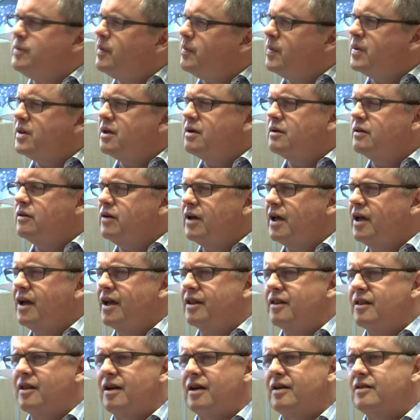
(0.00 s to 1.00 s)
but when they're looking
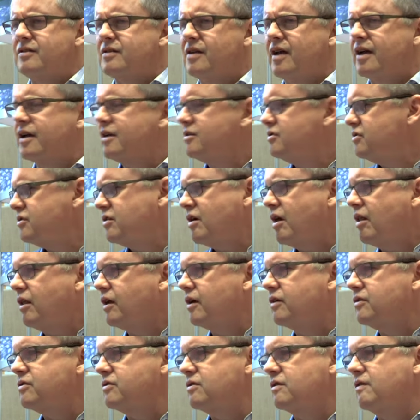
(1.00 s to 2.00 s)
at things like
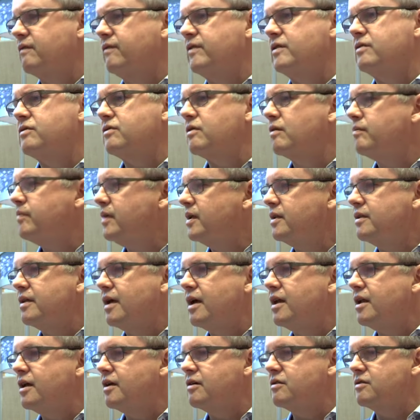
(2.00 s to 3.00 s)
installing a service or
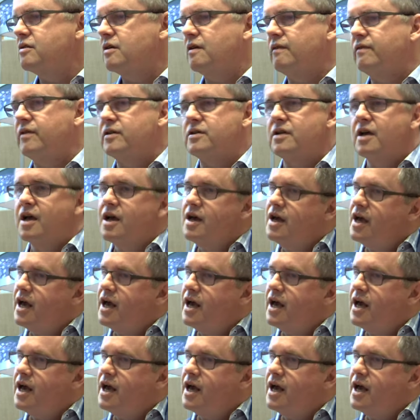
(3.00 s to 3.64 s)
maintaining a service